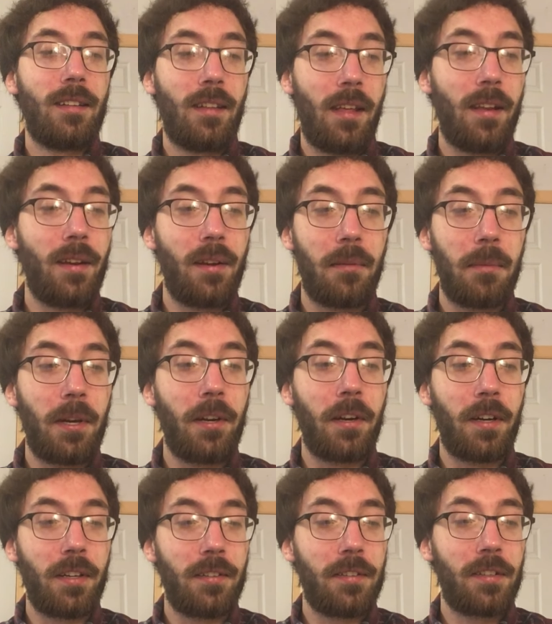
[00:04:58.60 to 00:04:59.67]
than an
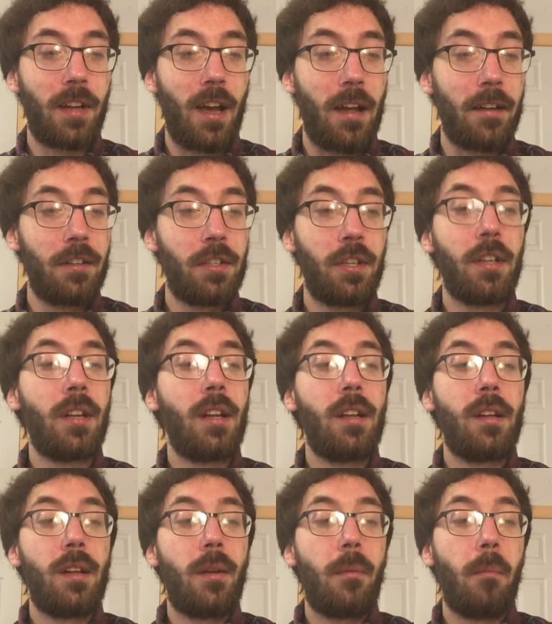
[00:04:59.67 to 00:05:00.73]
American Scotch,
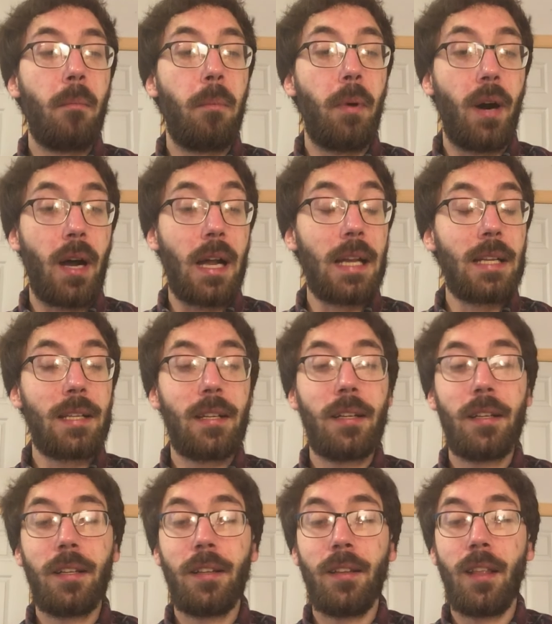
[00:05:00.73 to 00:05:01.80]
but
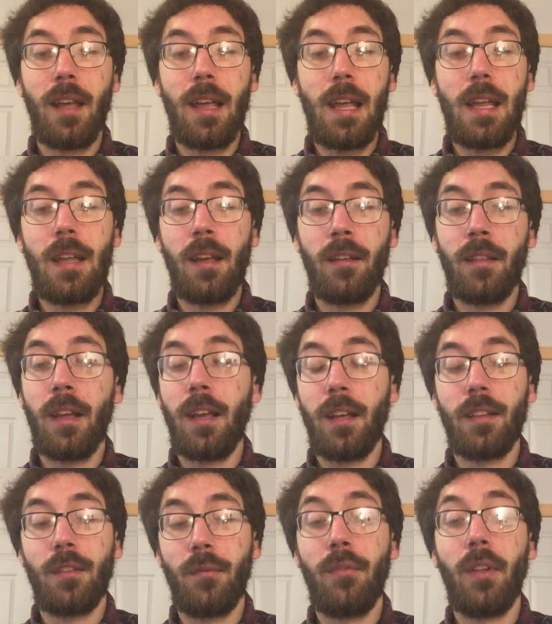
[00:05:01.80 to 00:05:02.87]
they they
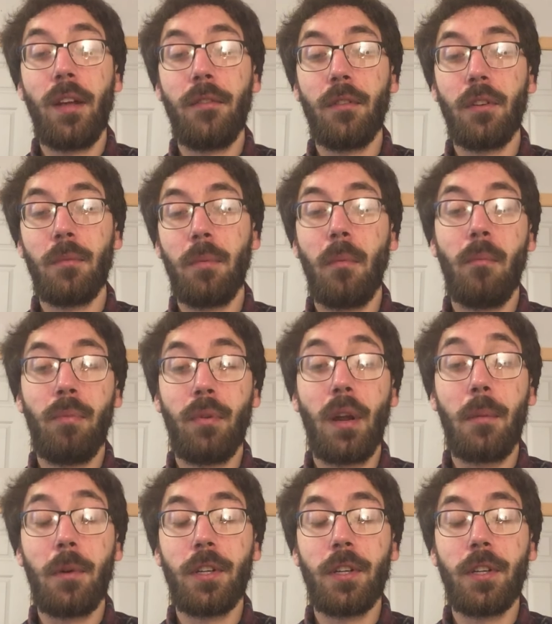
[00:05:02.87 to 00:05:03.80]
hit the flavor pretty